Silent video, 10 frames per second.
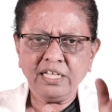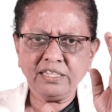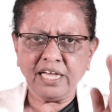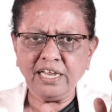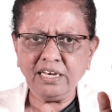
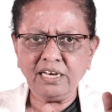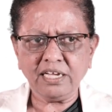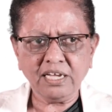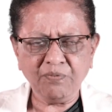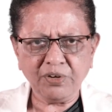Then
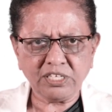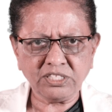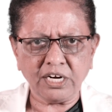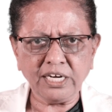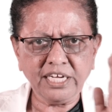if it is
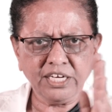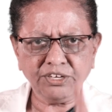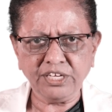13